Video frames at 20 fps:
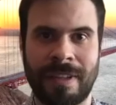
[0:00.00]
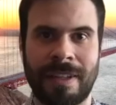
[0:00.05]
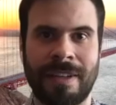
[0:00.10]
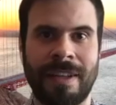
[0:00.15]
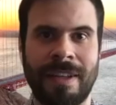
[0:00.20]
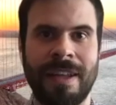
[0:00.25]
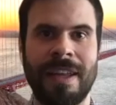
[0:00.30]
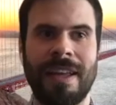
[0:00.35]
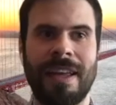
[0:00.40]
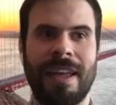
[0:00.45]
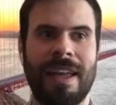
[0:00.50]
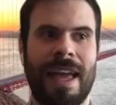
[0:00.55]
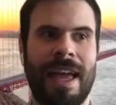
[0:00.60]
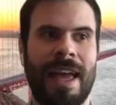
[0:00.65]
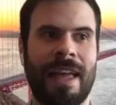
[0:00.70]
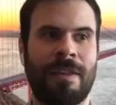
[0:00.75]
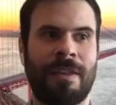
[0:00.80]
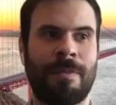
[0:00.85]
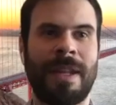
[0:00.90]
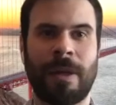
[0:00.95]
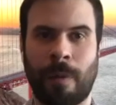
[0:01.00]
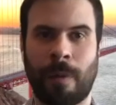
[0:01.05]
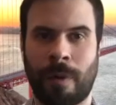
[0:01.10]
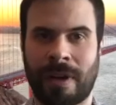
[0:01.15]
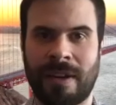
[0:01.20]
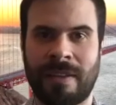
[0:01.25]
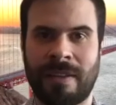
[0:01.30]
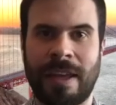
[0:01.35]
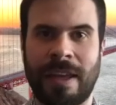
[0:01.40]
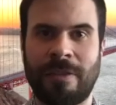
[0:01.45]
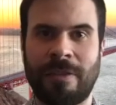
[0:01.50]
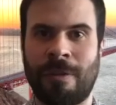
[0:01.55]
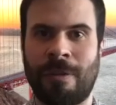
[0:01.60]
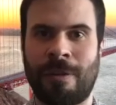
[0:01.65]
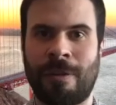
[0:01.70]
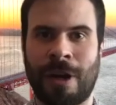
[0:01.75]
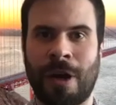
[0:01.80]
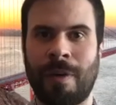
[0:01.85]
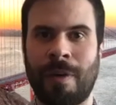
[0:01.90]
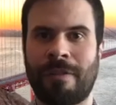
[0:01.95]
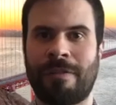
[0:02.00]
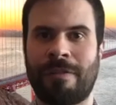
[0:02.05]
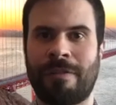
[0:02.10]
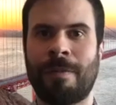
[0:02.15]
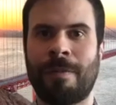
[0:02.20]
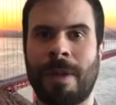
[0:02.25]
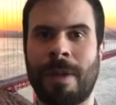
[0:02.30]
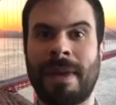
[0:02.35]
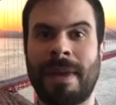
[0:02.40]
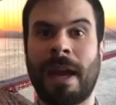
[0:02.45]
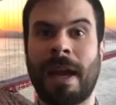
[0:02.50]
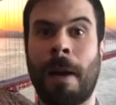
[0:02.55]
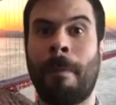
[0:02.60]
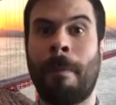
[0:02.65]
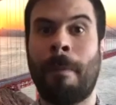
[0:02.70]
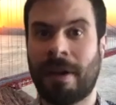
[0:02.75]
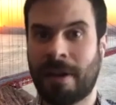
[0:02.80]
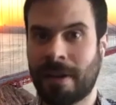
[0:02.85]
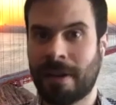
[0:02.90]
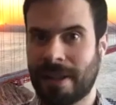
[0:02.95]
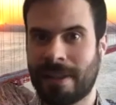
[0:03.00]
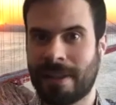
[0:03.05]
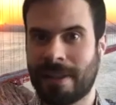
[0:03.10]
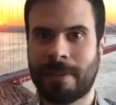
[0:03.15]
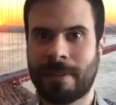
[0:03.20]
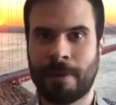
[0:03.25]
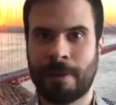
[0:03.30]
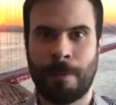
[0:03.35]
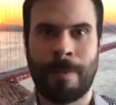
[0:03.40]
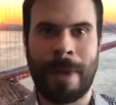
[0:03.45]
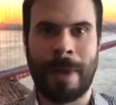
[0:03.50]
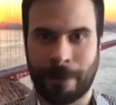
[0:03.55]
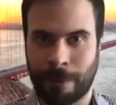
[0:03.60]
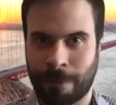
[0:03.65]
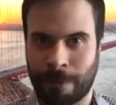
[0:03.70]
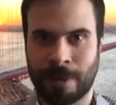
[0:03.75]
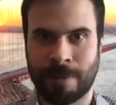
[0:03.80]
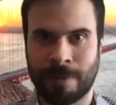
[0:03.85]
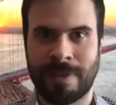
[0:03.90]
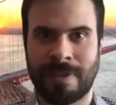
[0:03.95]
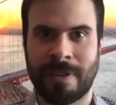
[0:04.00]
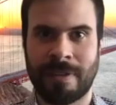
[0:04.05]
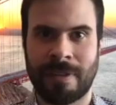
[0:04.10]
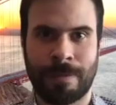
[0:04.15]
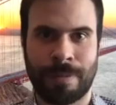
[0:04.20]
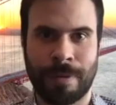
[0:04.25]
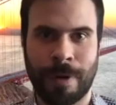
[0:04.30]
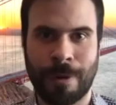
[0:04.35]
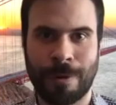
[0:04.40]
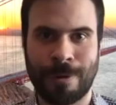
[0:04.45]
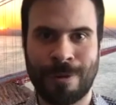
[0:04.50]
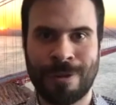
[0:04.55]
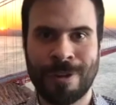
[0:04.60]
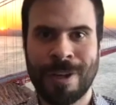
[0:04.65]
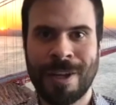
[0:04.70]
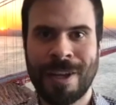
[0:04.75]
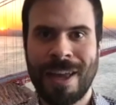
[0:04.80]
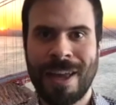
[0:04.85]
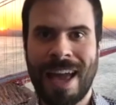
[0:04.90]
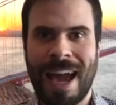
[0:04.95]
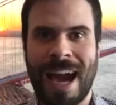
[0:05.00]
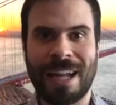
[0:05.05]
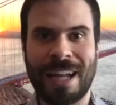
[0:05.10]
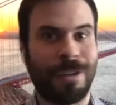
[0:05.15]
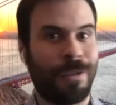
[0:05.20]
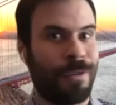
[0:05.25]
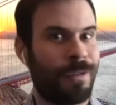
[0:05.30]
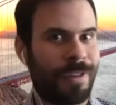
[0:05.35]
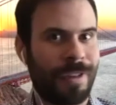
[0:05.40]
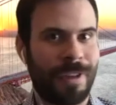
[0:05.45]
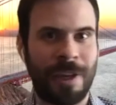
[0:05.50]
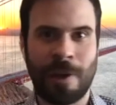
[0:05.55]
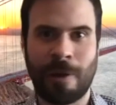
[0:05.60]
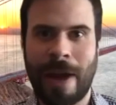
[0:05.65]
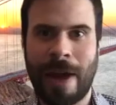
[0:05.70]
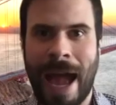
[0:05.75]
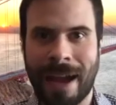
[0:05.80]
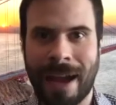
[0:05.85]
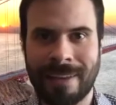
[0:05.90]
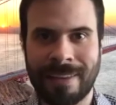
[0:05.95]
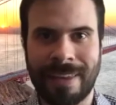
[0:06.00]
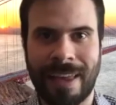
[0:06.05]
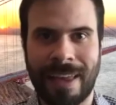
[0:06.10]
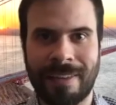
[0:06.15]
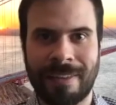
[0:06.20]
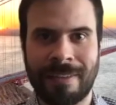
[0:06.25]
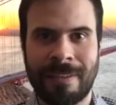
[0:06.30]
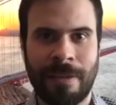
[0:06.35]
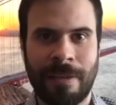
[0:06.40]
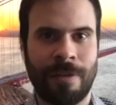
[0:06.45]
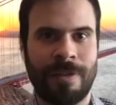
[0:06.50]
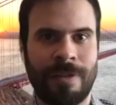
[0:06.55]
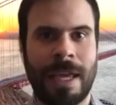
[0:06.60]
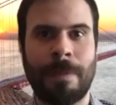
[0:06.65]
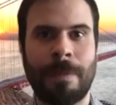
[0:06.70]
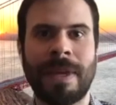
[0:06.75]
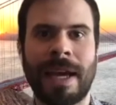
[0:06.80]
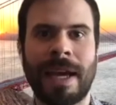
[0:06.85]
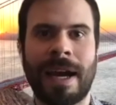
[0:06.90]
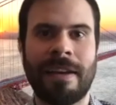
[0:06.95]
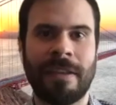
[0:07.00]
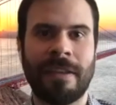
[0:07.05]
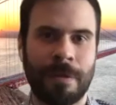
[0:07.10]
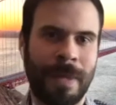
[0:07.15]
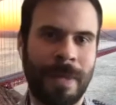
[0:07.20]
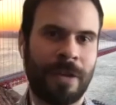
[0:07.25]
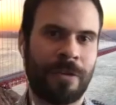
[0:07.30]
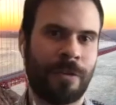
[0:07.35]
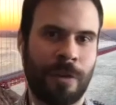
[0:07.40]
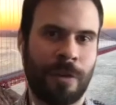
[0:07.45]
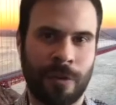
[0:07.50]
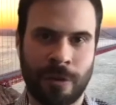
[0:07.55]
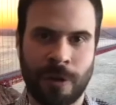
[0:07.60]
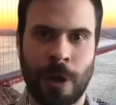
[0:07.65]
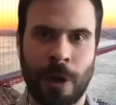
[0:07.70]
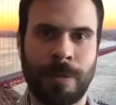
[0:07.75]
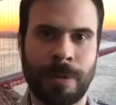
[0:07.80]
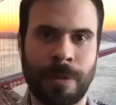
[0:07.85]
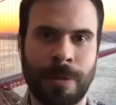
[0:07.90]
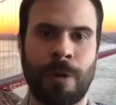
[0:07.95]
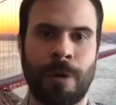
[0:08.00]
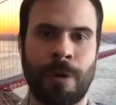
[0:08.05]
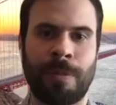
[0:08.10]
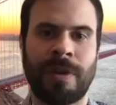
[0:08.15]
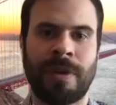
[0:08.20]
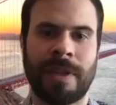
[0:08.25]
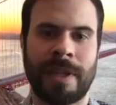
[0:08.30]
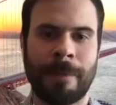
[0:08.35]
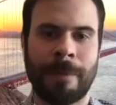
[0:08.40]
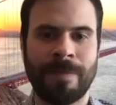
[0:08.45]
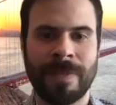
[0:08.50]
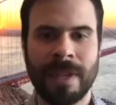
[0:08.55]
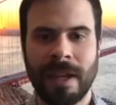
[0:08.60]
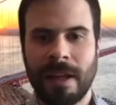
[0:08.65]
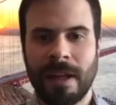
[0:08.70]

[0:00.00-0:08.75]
And as many organizations are going from maybe a monolith to microservices approach, how do you secure access to those APIs, make sure they're scoped appropriately?